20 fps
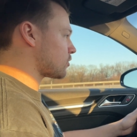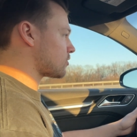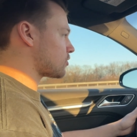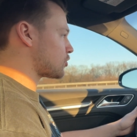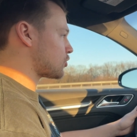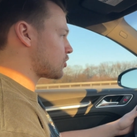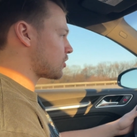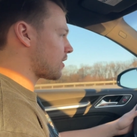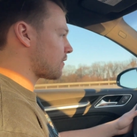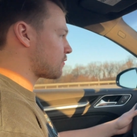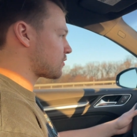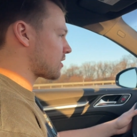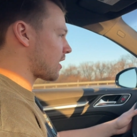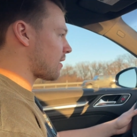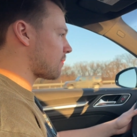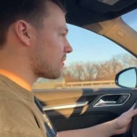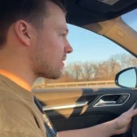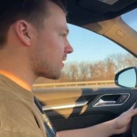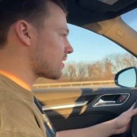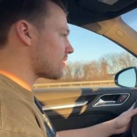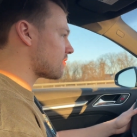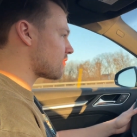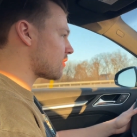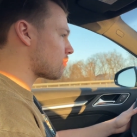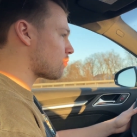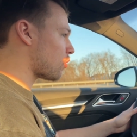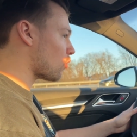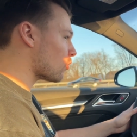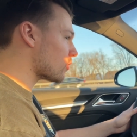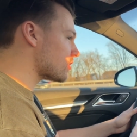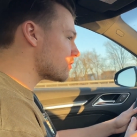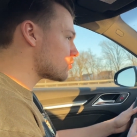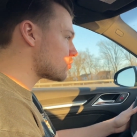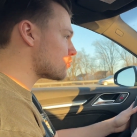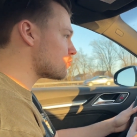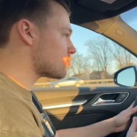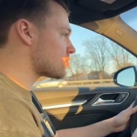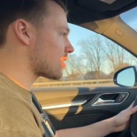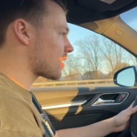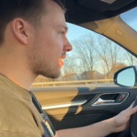shifts, I believe, in
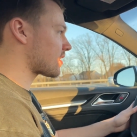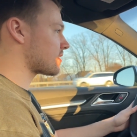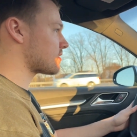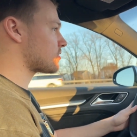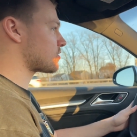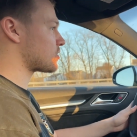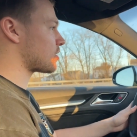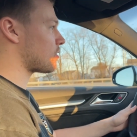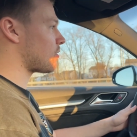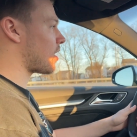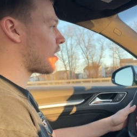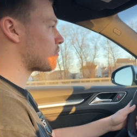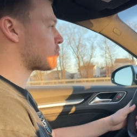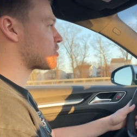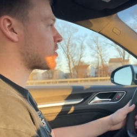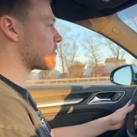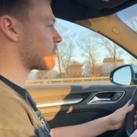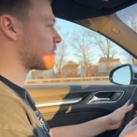0.2 seconds. So upshift,